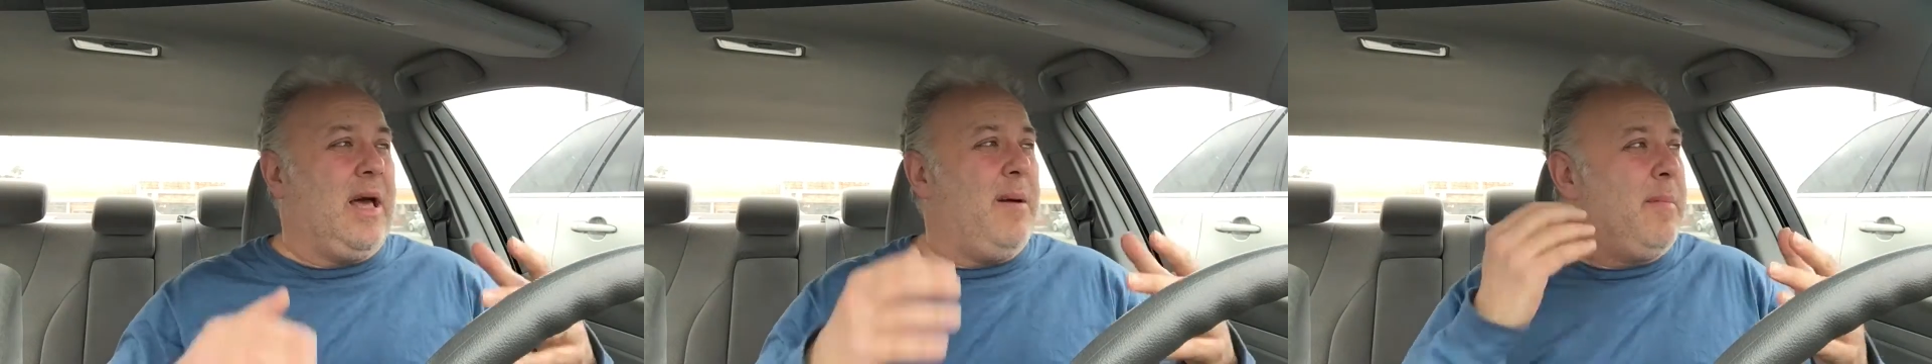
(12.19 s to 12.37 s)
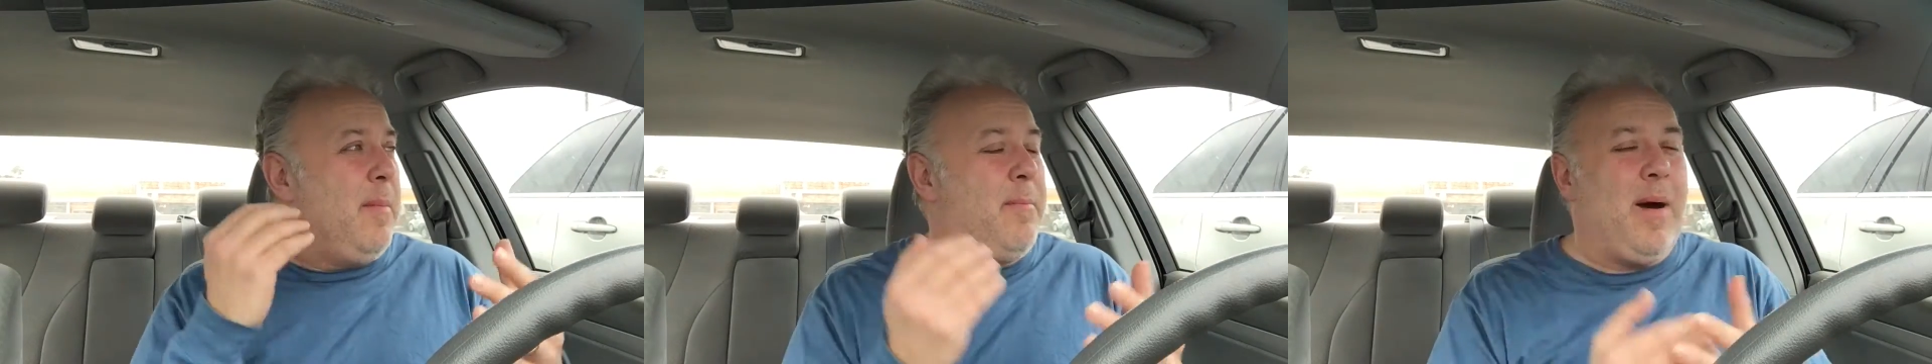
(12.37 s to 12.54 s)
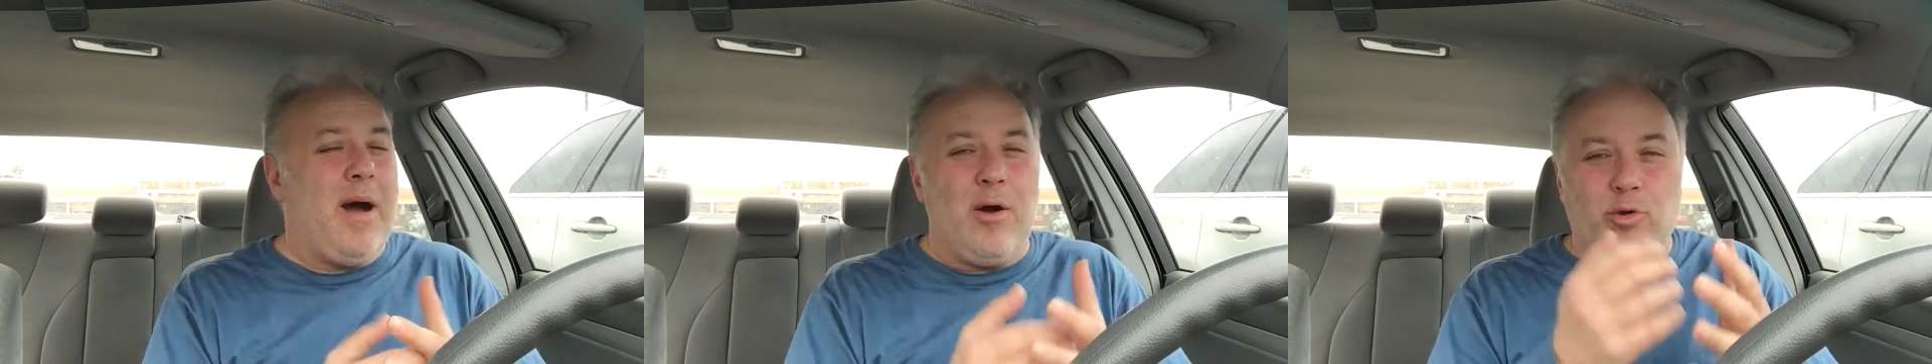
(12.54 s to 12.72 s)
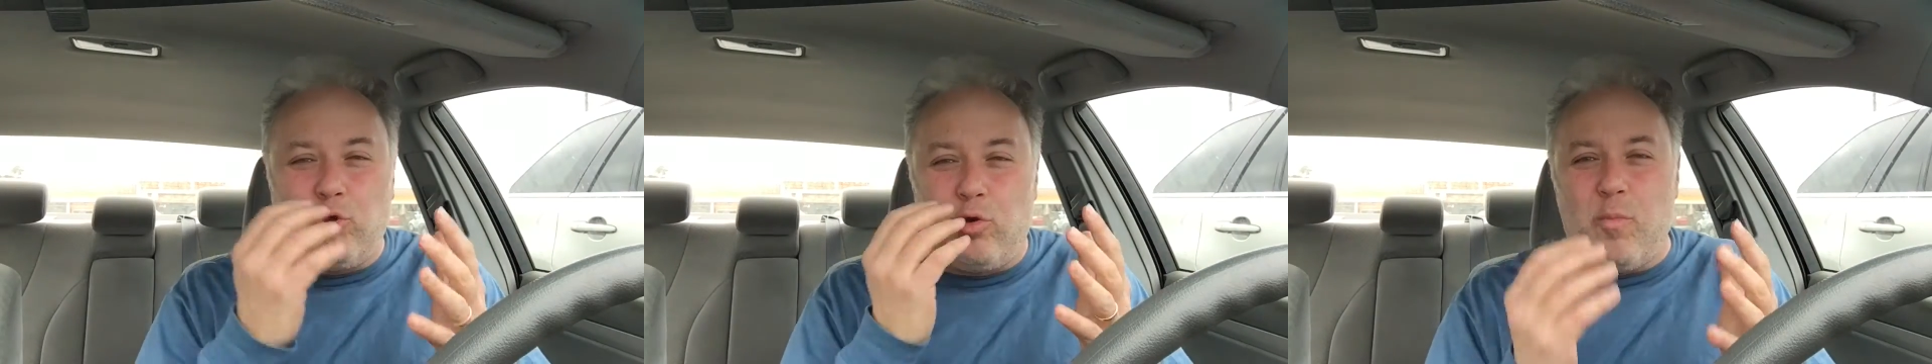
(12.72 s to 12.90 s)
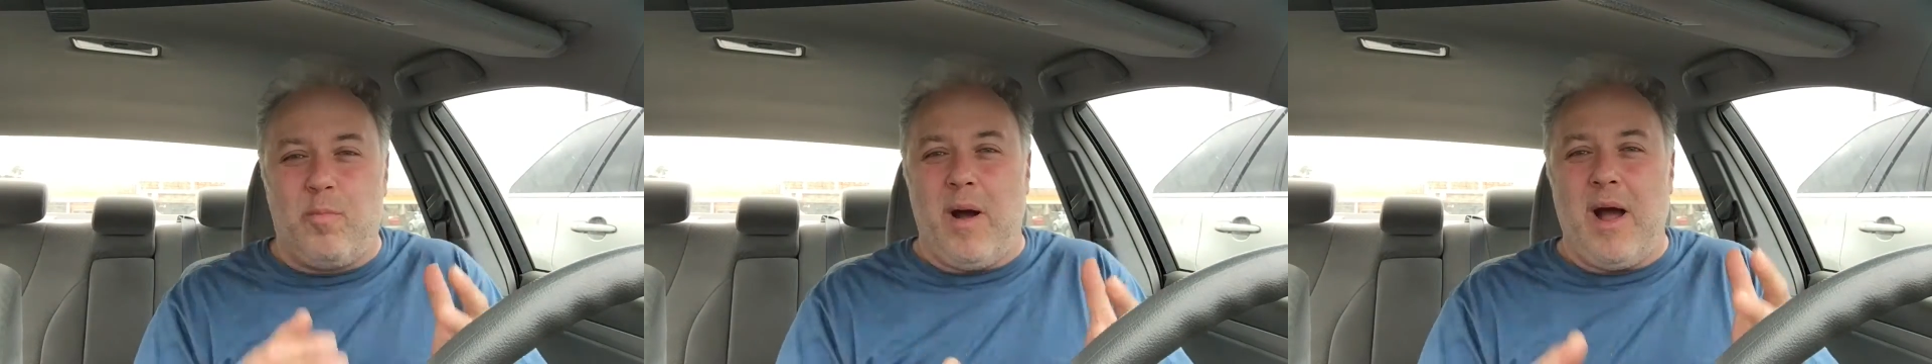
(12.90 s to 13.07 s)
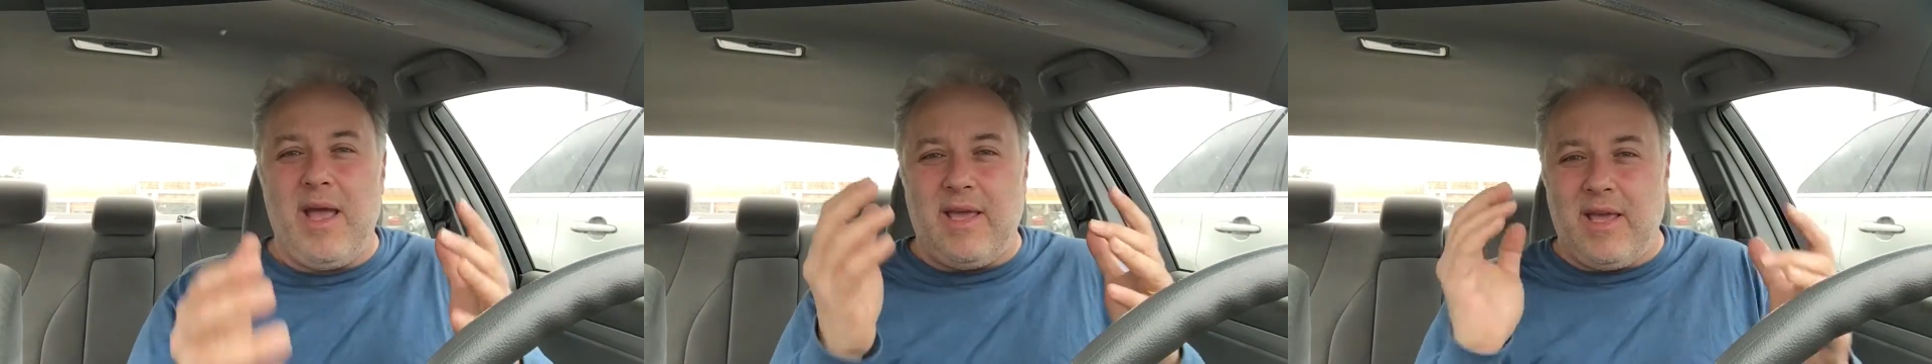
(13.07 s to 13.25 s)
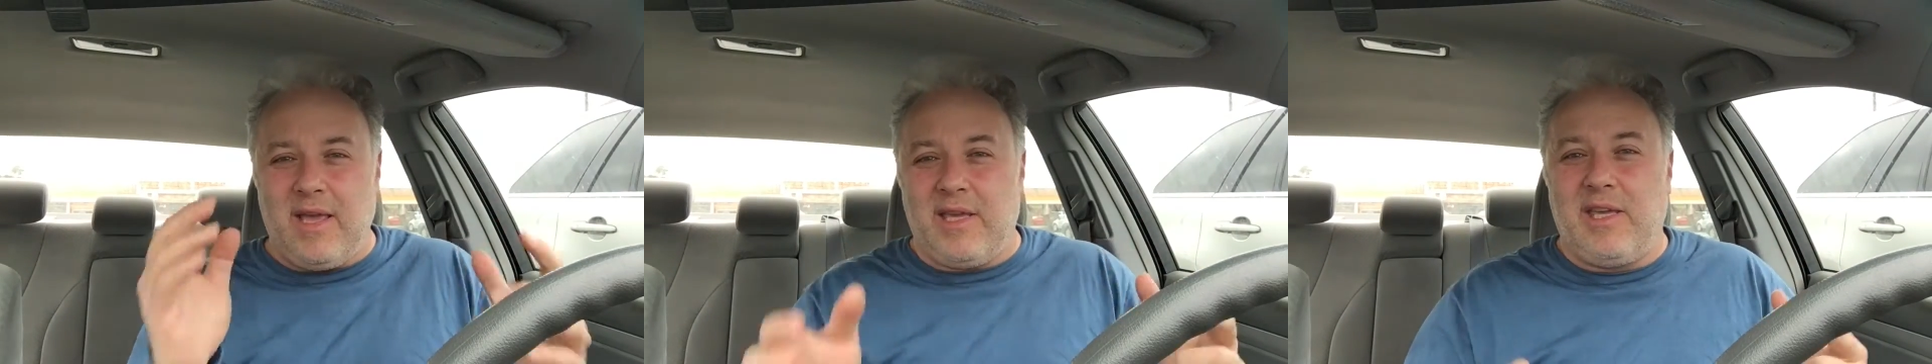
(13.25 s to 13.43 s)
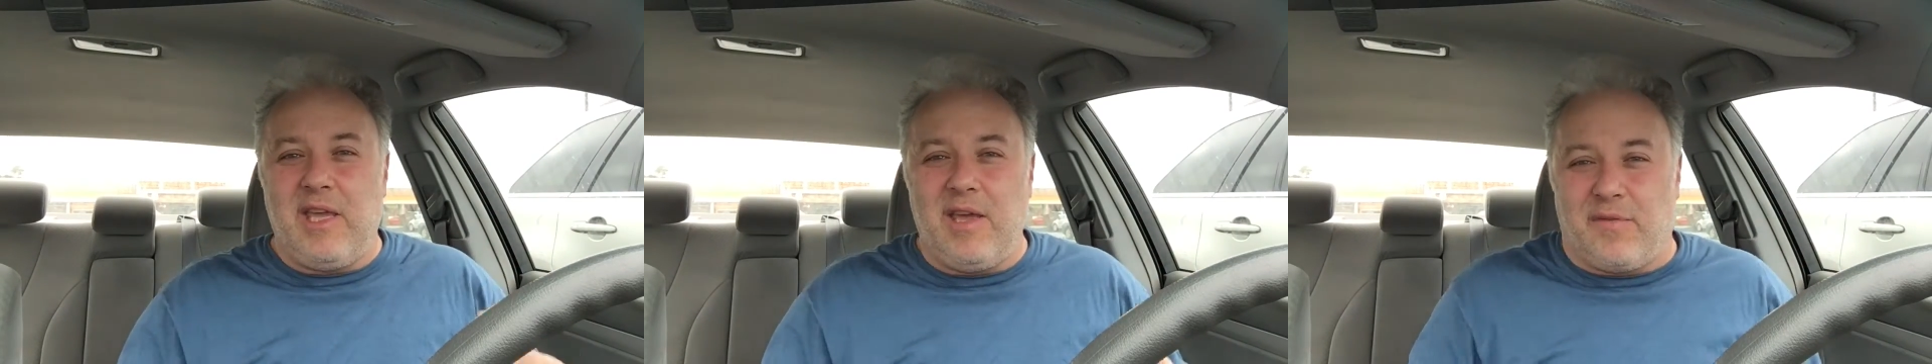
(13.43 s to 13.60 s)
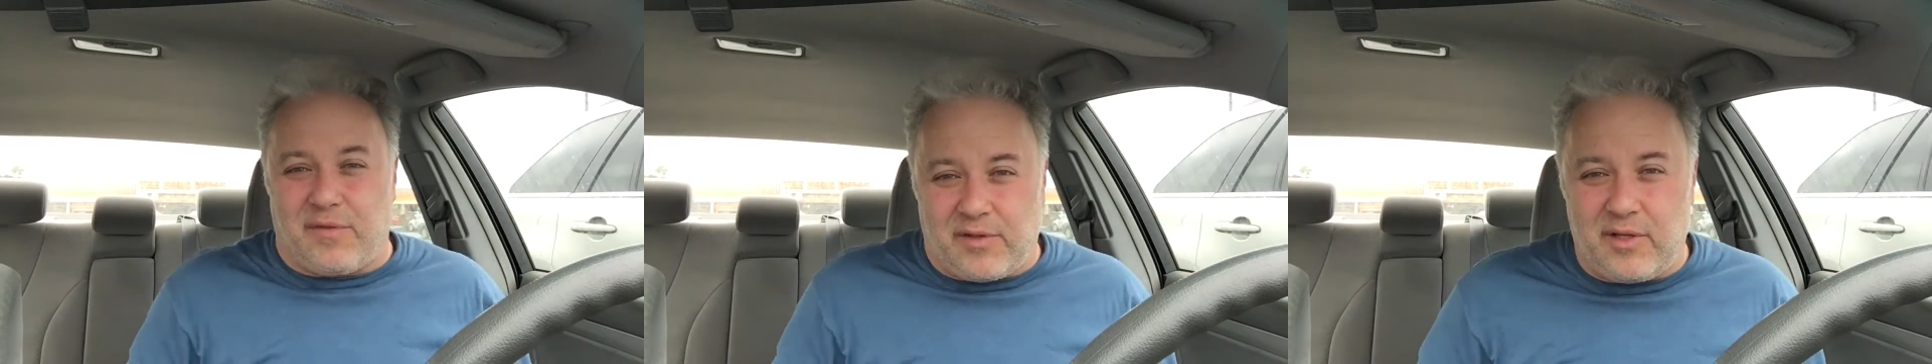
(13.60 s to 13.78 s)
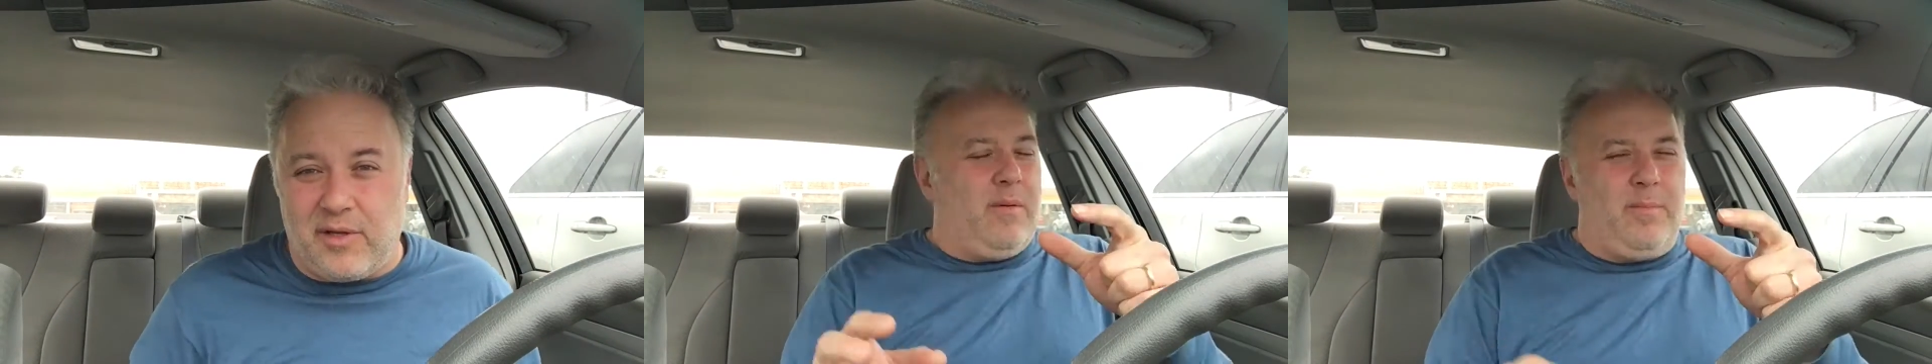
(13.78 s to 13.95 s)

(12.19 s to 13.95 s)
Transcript: I'm about to buy a gift.